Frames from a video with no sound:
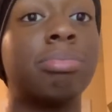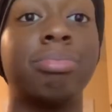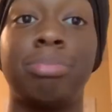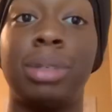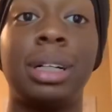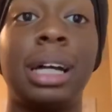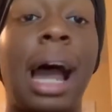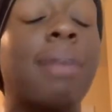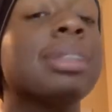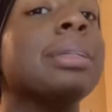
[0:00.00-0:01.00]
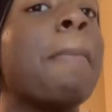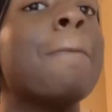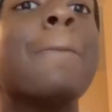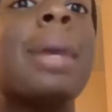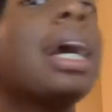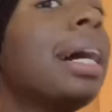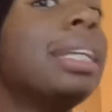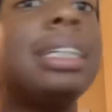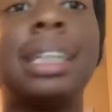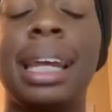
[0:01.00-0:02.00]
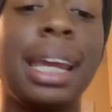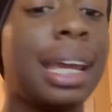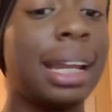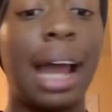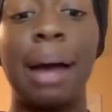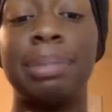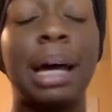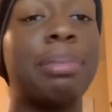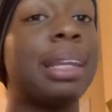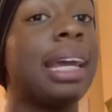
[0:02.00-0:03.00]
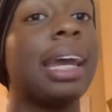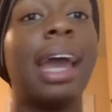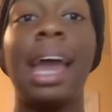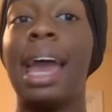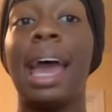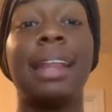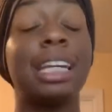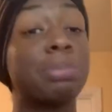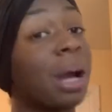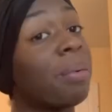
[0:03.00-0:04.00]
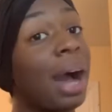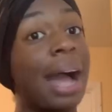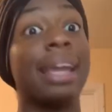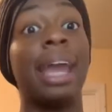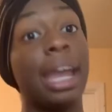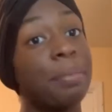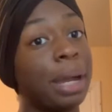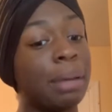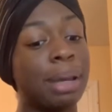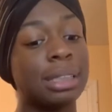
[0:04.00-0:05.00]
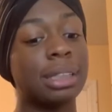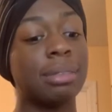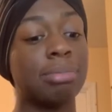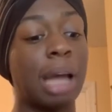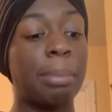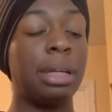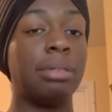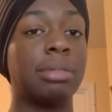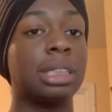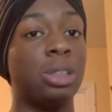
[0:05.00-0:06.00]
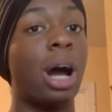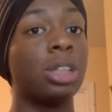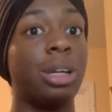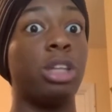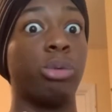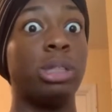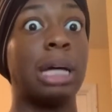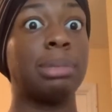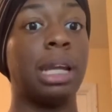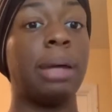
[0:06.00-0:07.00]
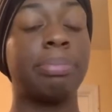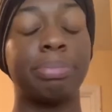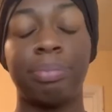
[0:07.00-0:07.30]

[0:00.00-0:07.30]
Boy, I was munching. I'm not playing. That's probably why I gained weight in basic. I mean, because you also eat 3 times a day.